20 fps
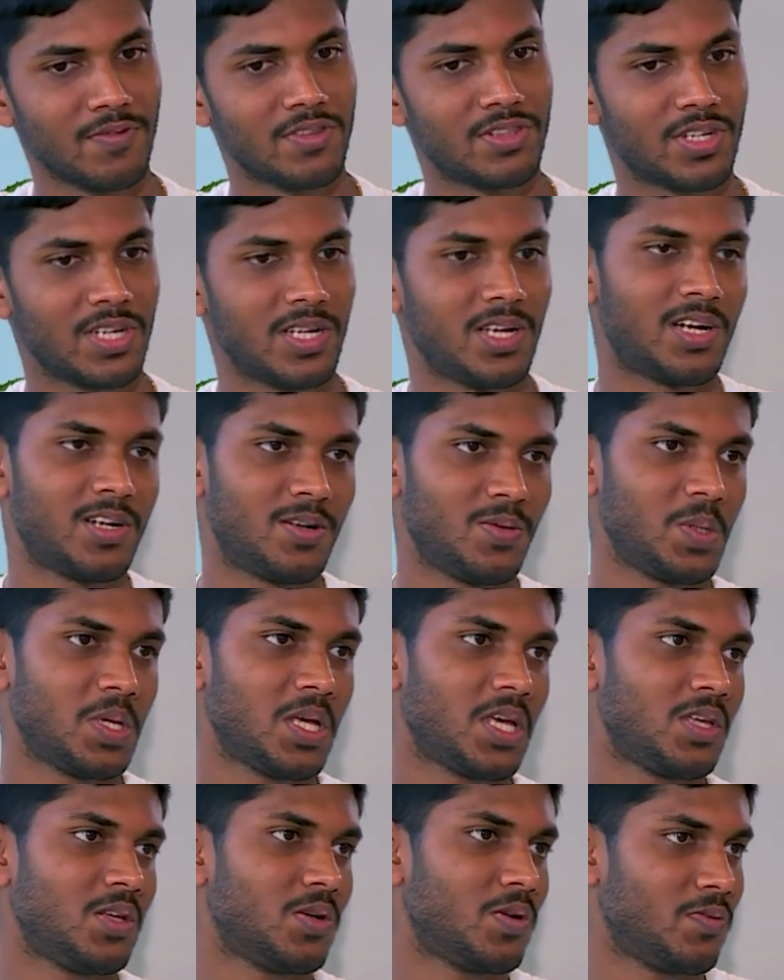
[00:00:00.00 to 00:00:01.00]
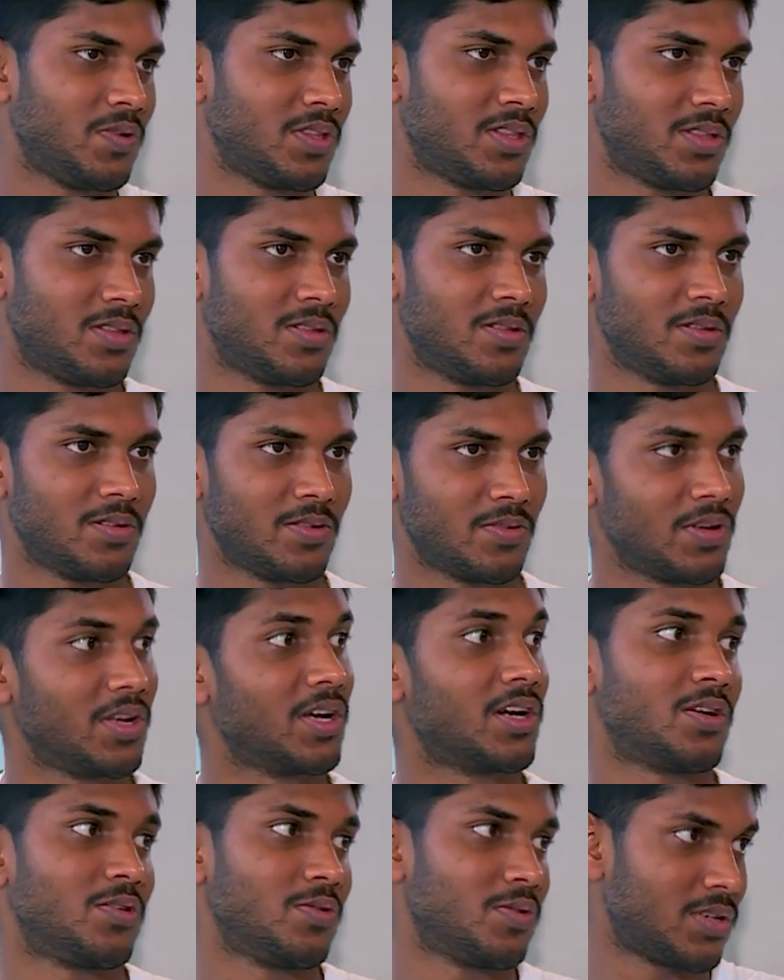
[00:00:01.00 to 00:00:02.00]
with regard to AI or with
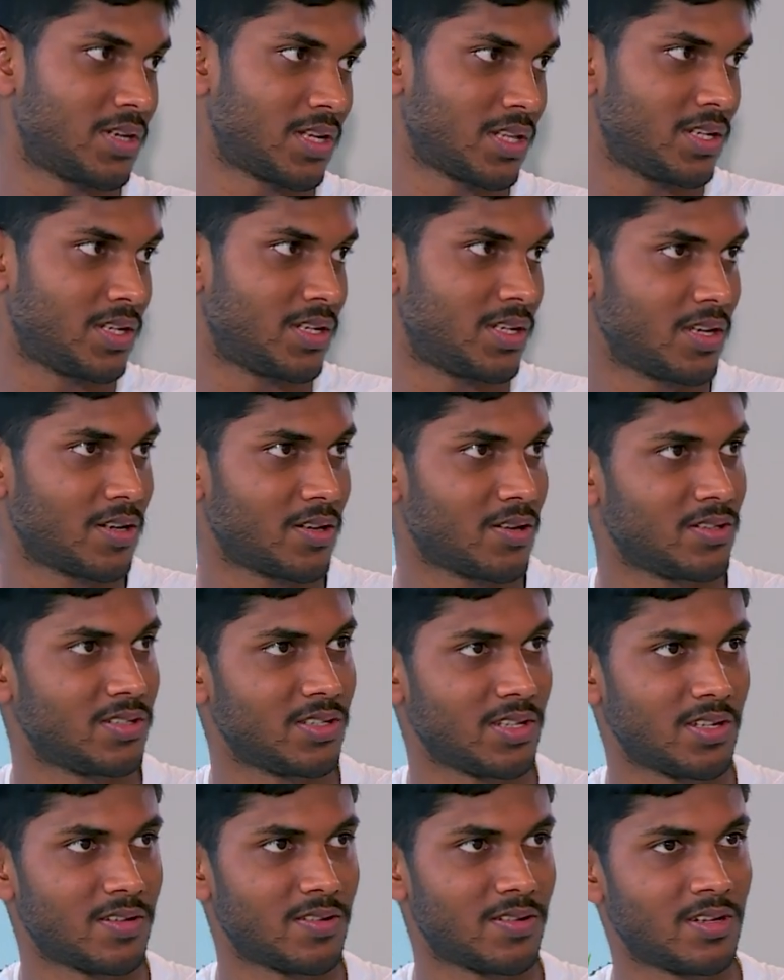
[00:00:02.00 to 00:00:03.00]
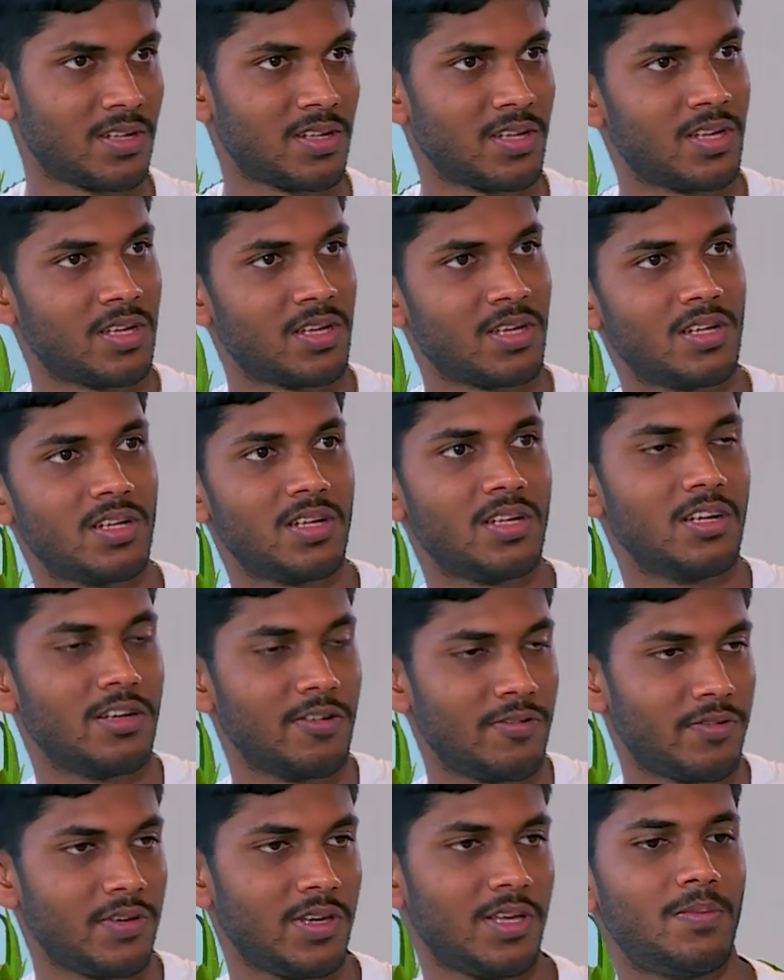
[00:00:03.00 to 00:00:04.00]
regard to another technological
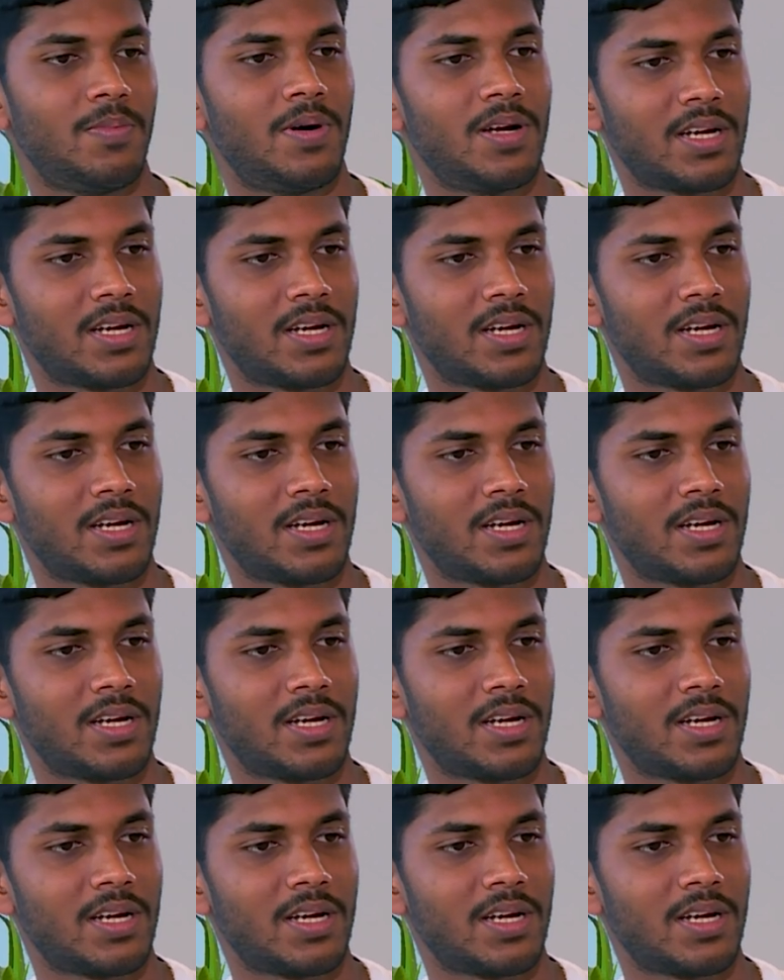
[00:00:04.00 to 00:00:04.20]
field.